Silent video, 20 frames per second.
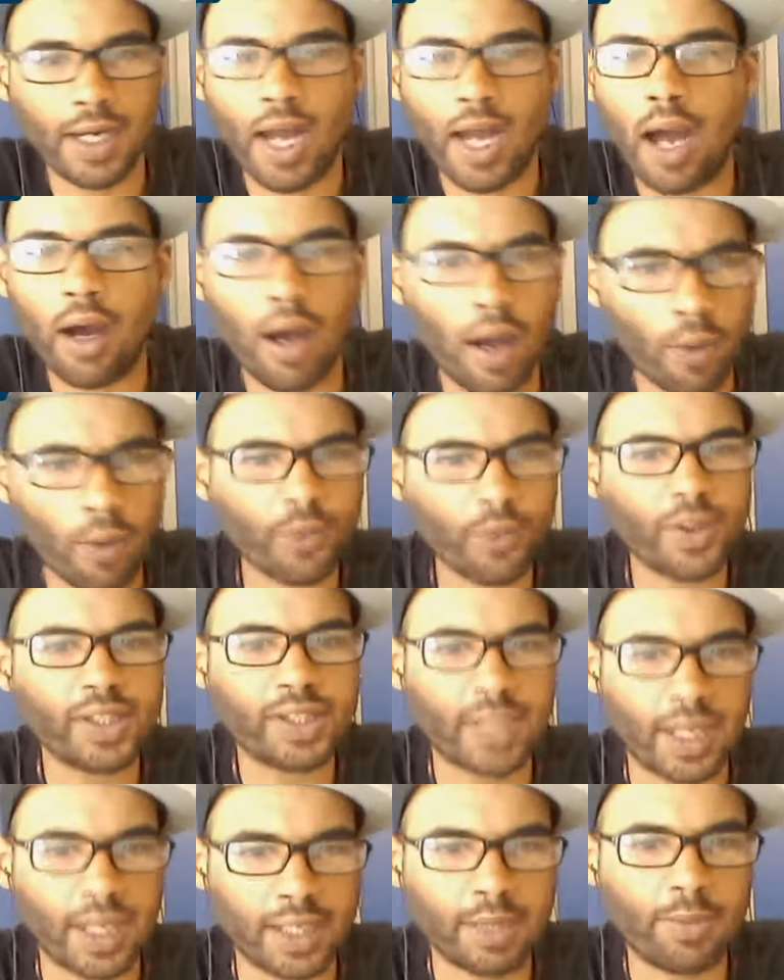I'll
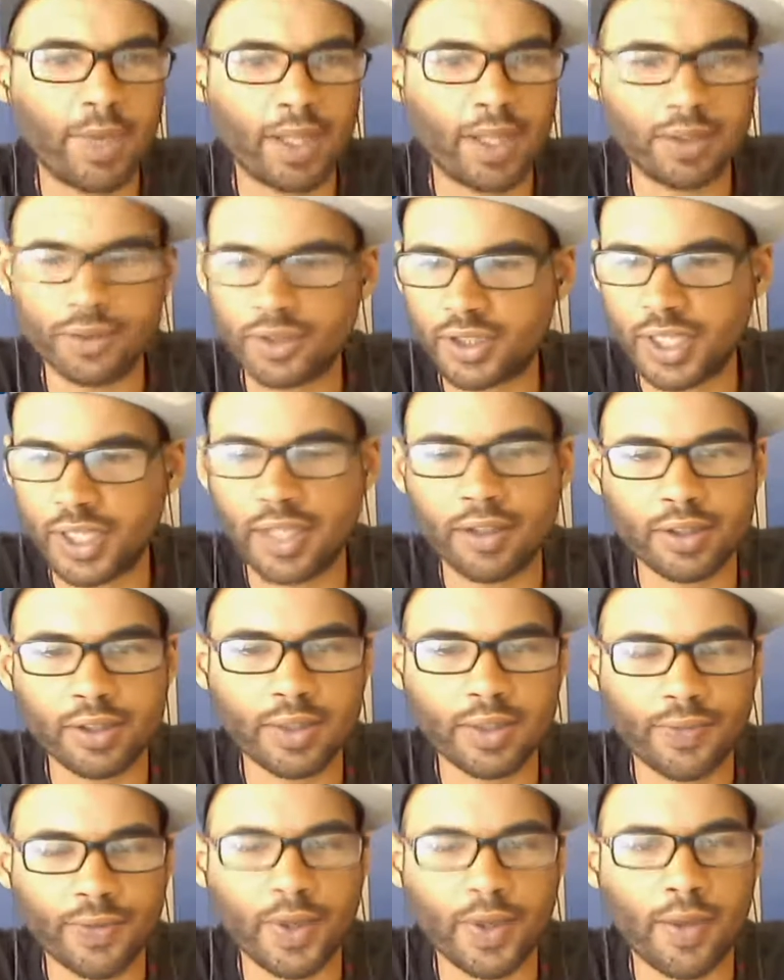re-sign Emmanuel Sanders
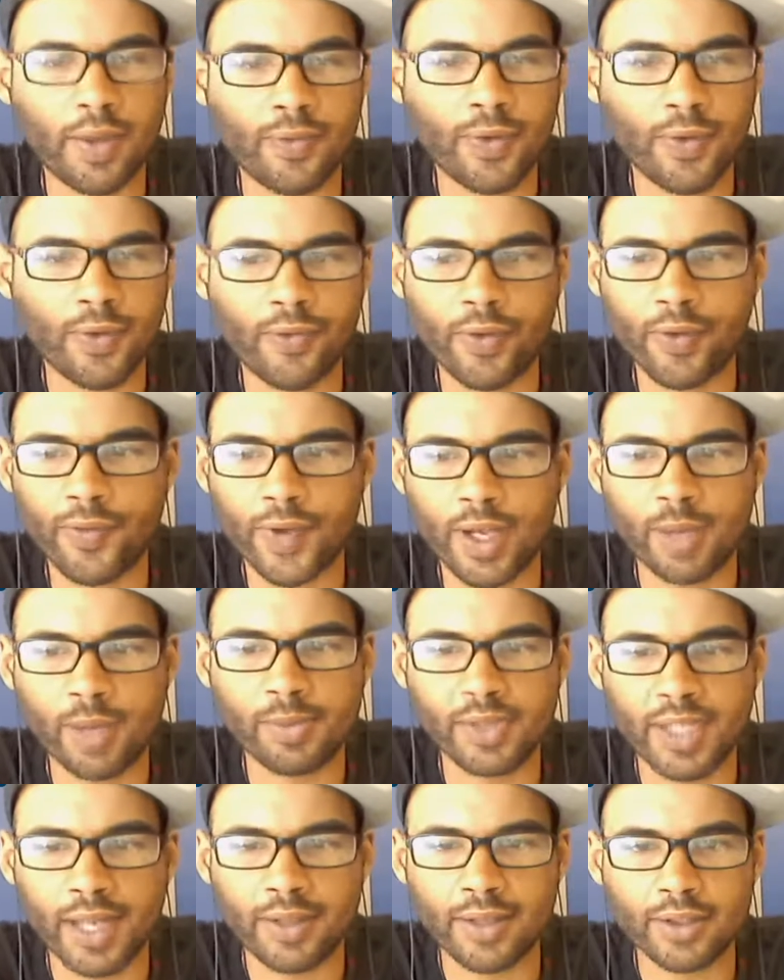if it
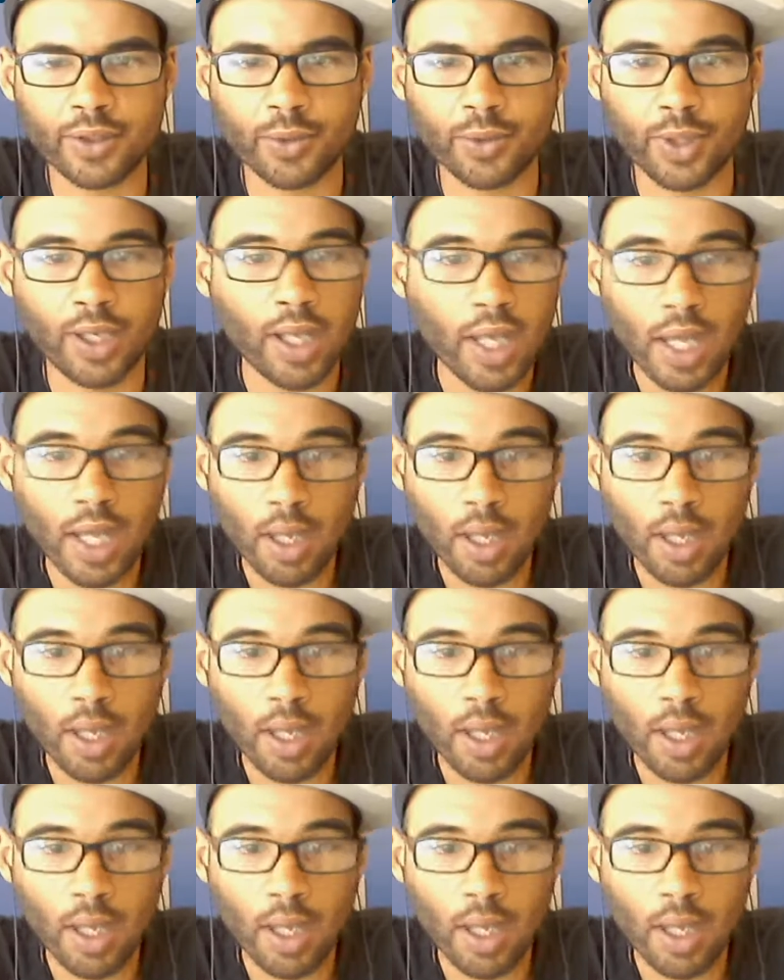comes down to it.